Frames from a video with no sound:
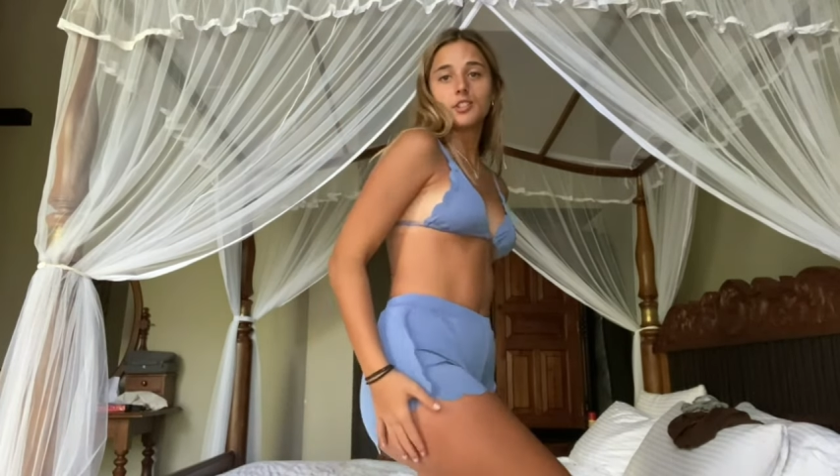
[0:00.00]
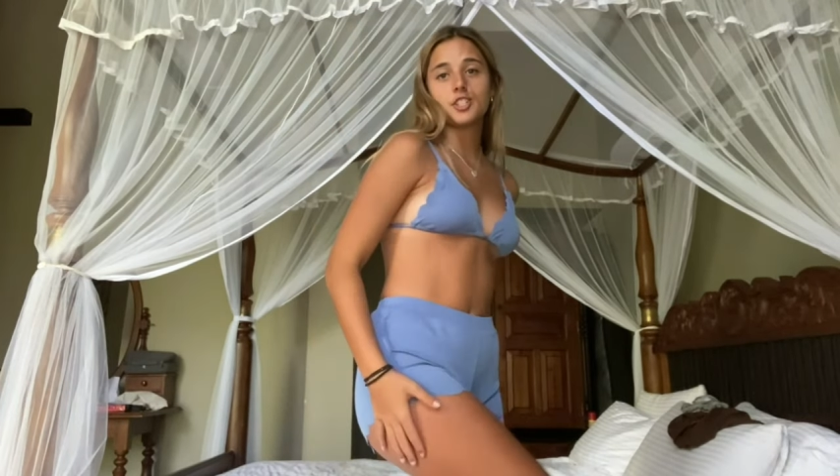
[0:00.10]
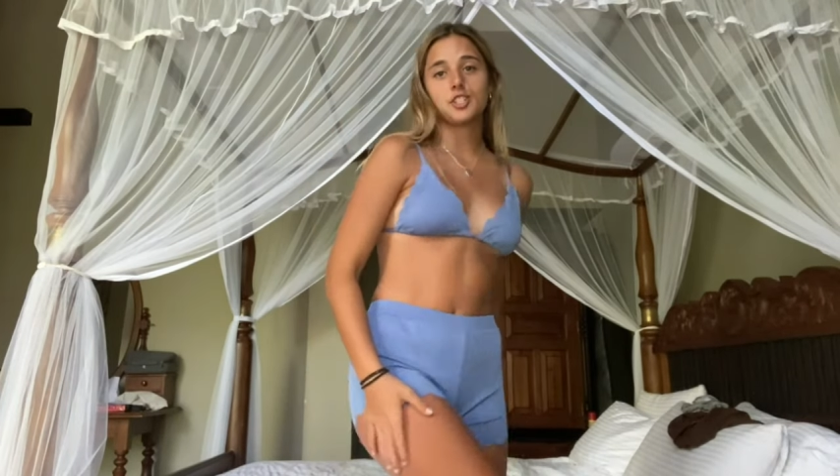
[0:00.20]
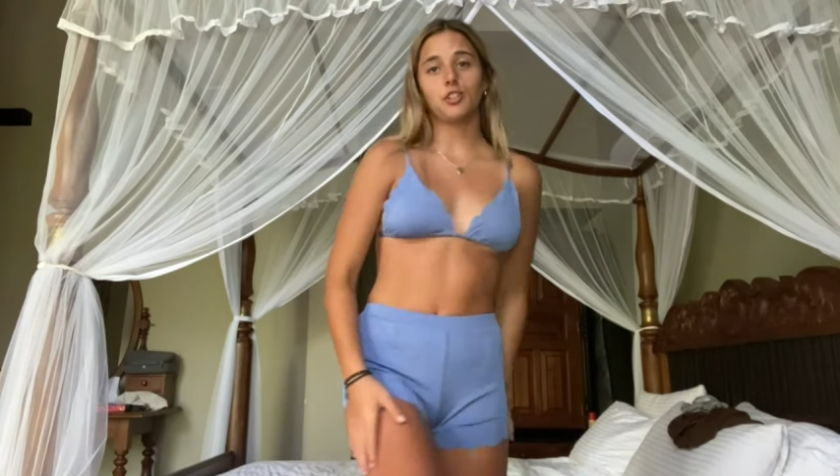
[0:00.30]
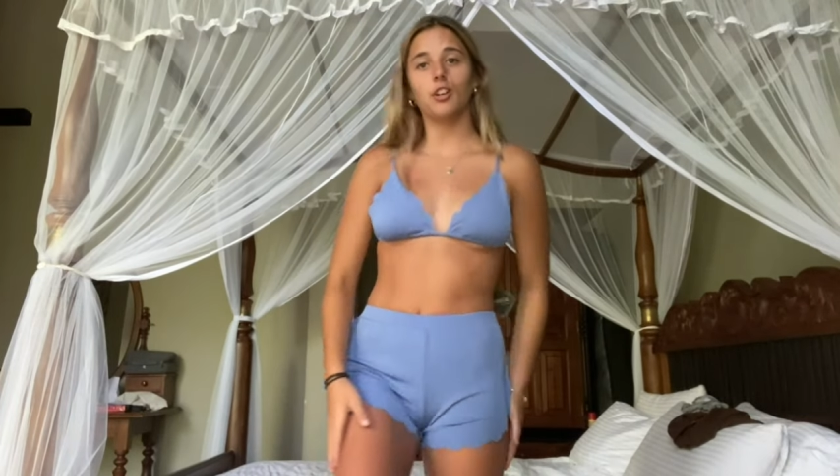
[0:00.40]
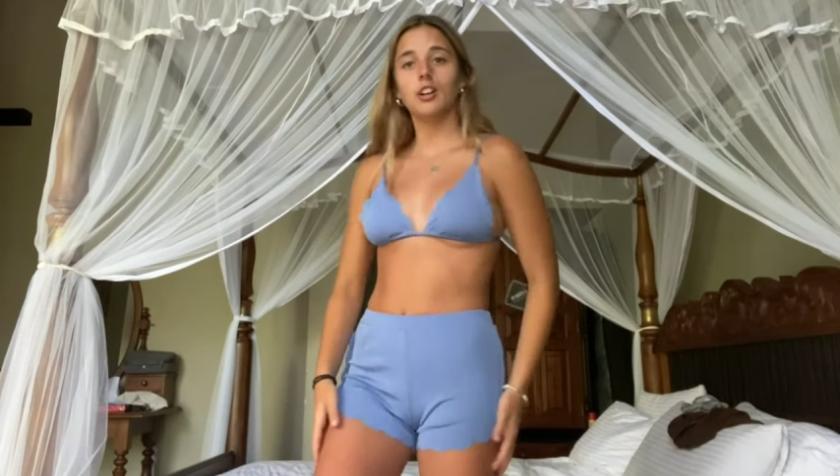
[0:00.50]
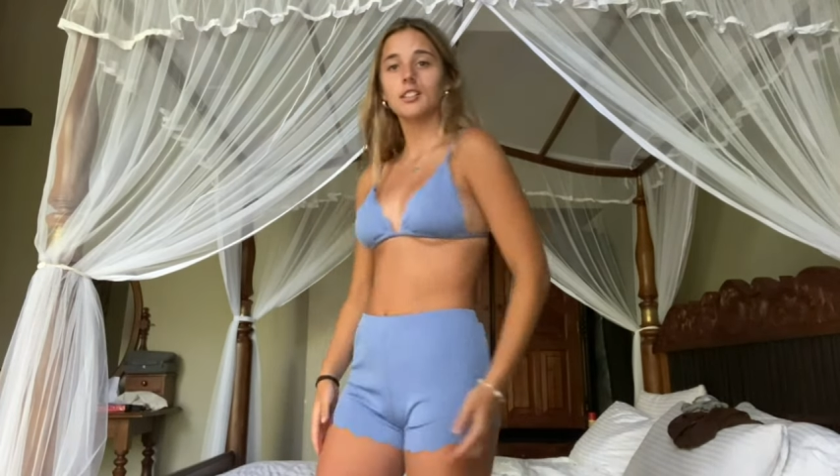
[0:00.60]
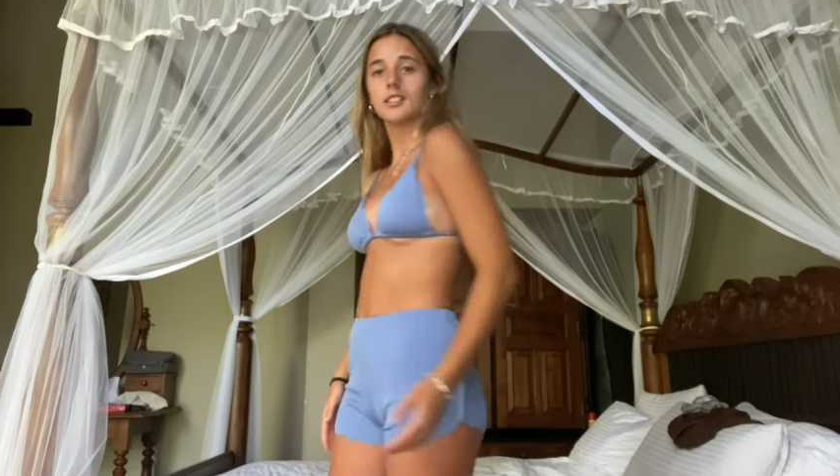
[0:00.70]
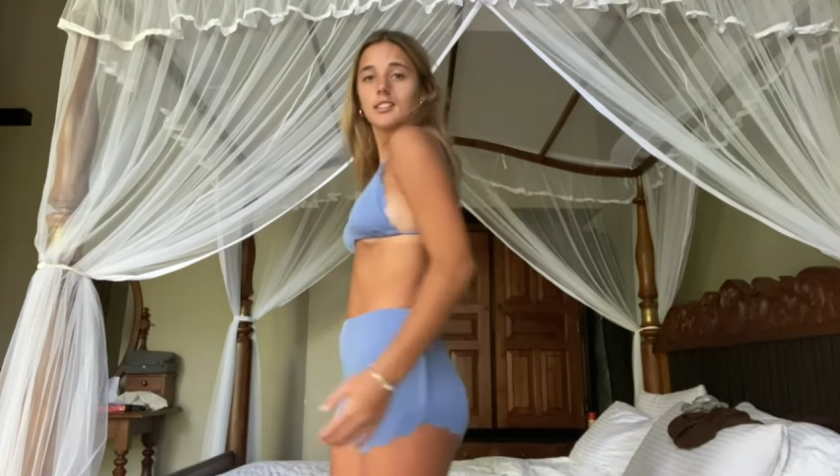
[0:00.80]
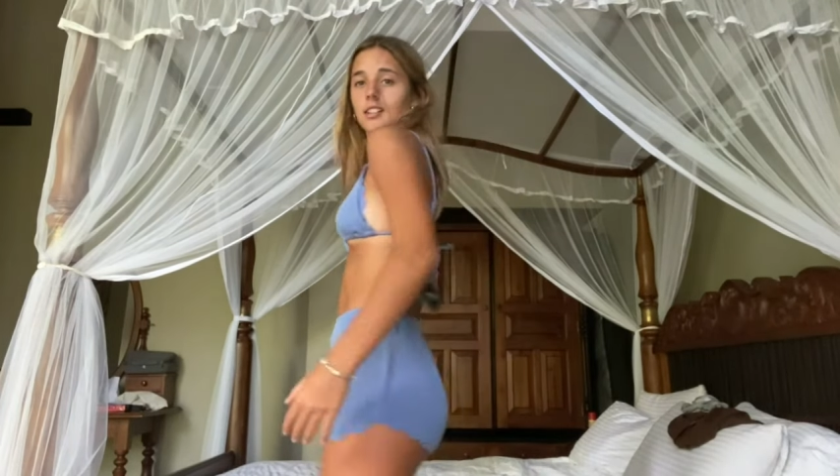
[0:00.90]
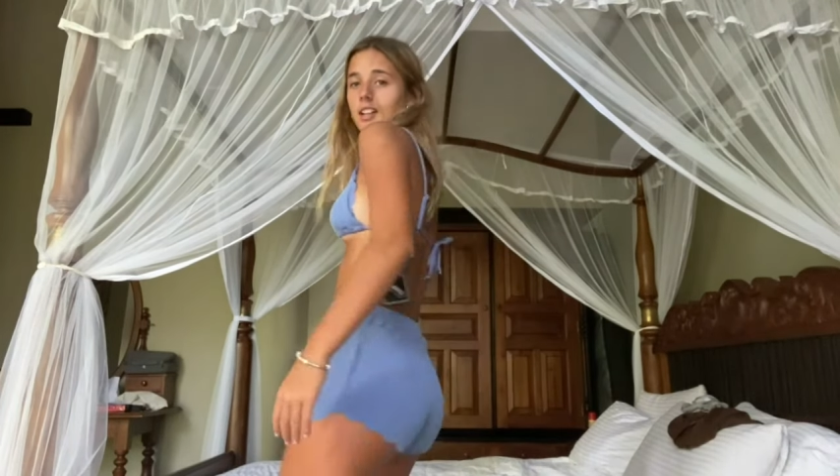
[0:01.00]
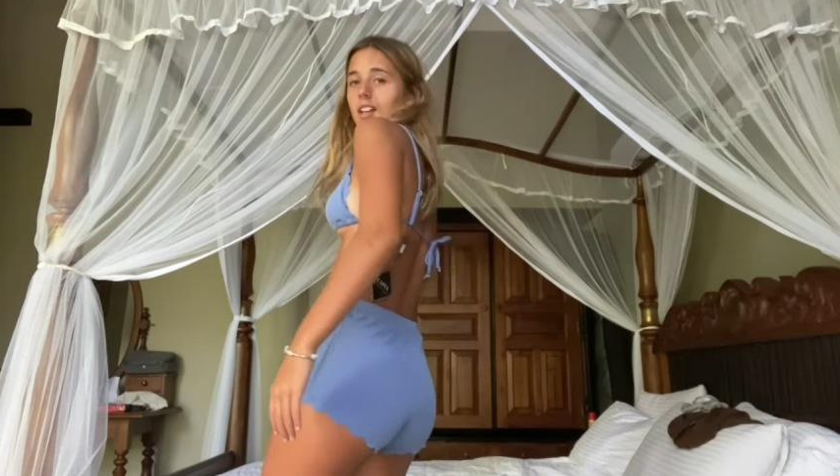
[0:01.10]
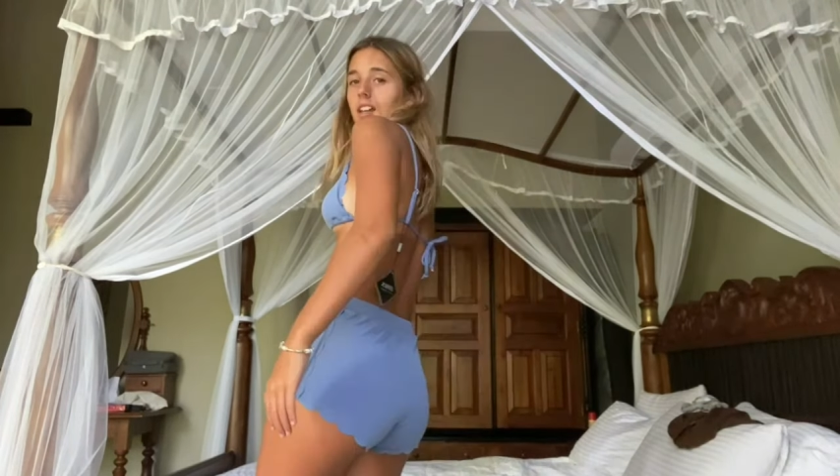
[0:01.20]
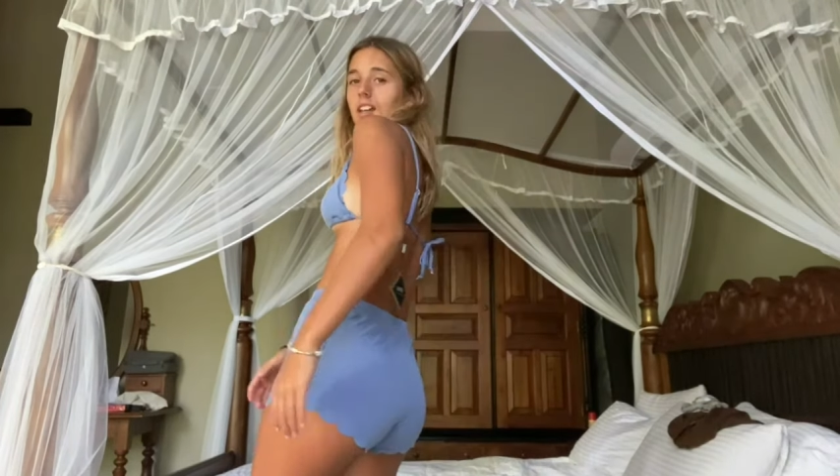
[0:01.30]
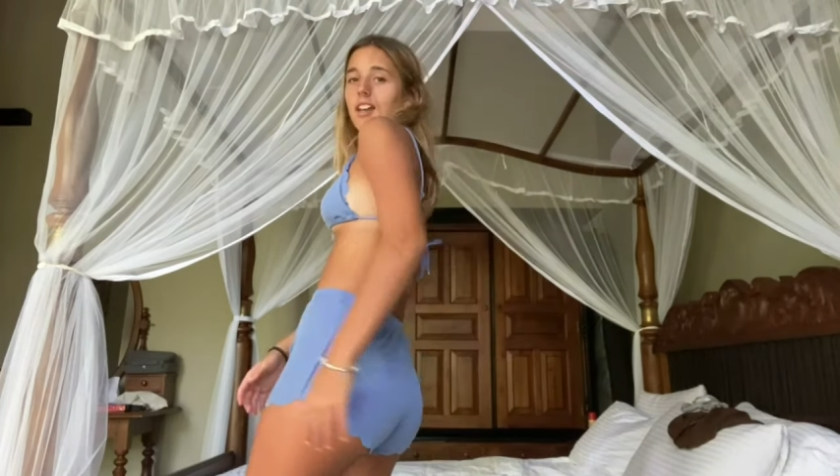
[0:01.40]
shorts.
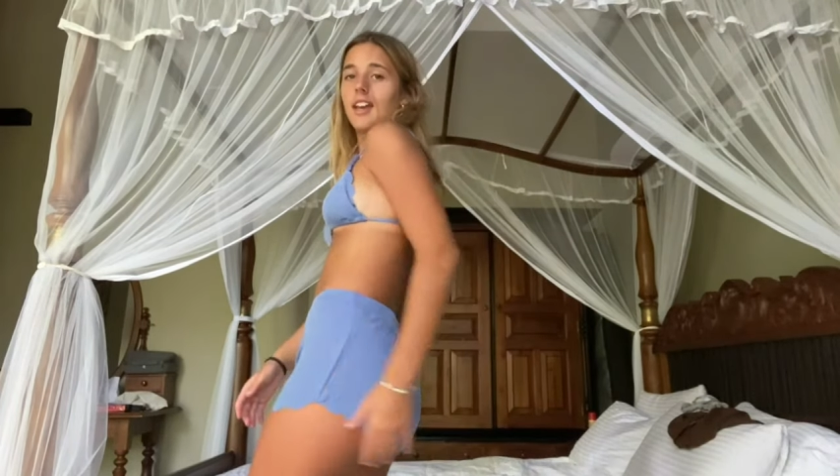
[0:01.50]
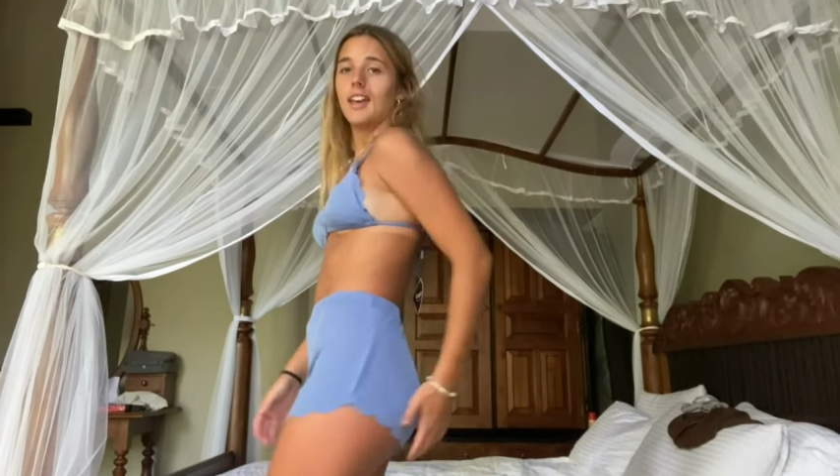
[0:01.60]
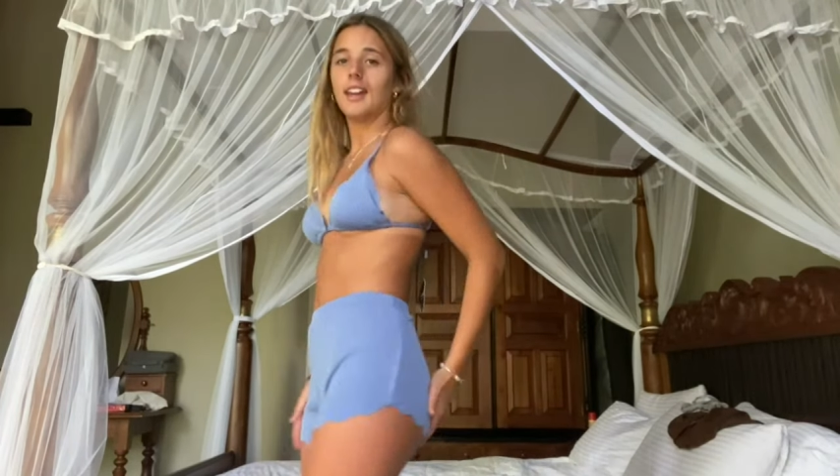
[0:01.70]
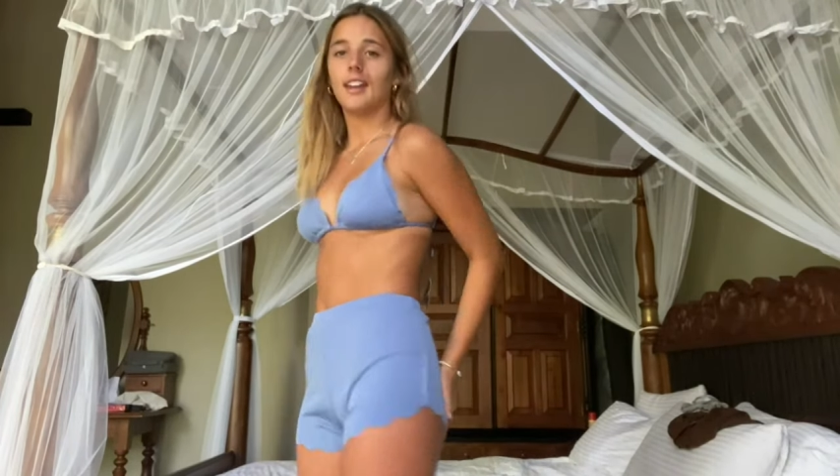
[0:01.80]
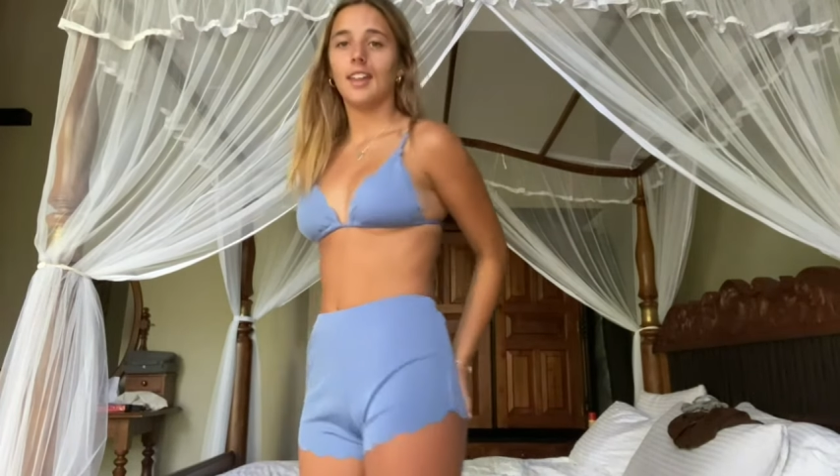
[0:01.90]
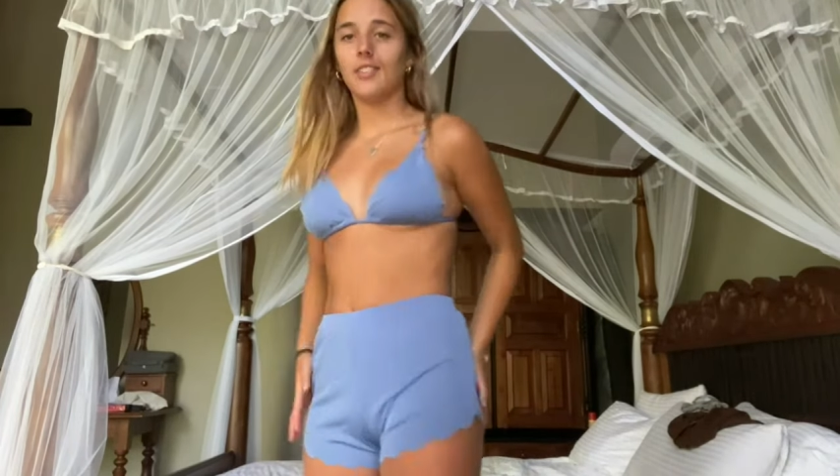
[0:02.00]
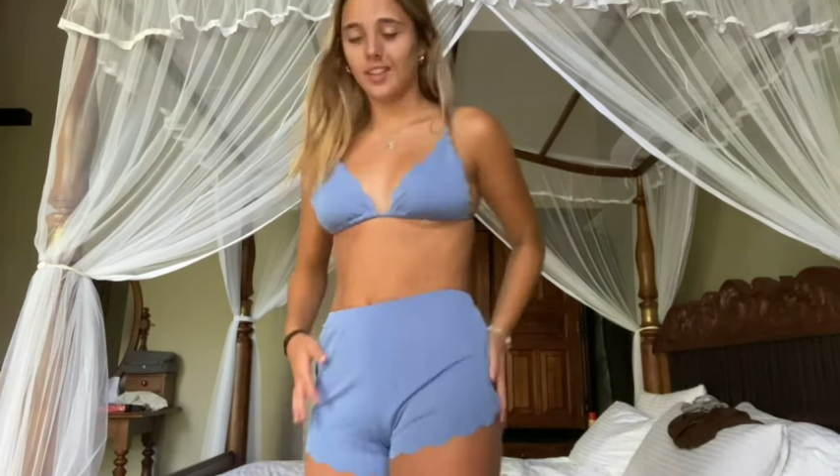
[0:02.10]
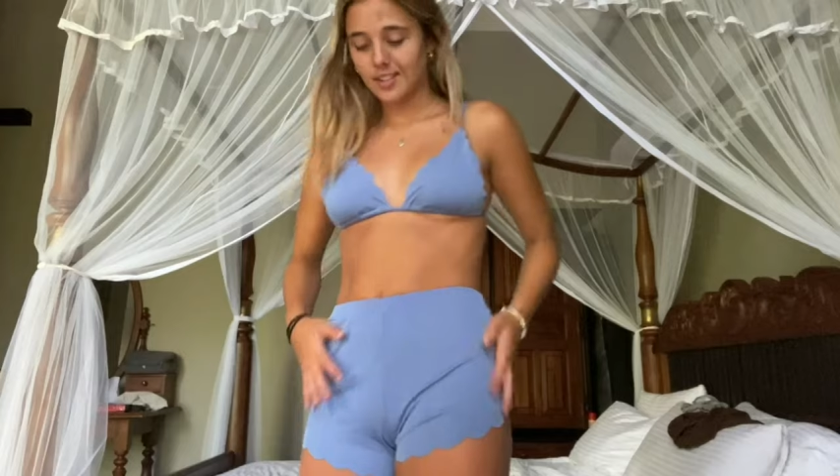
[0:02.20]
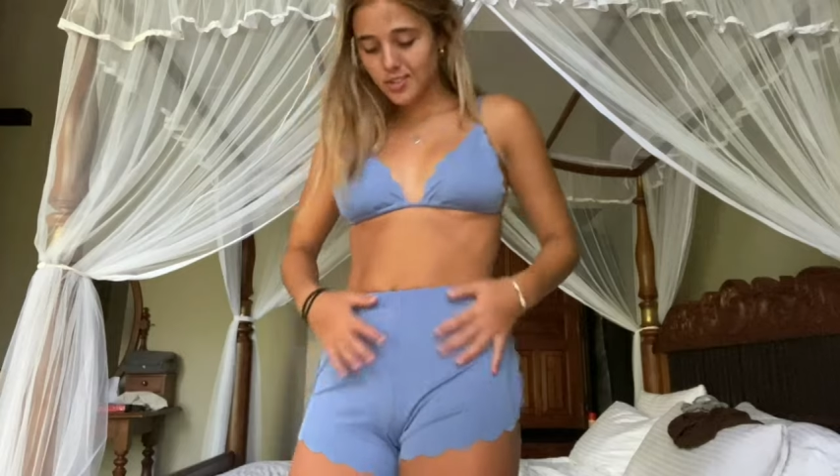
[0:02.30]
And they're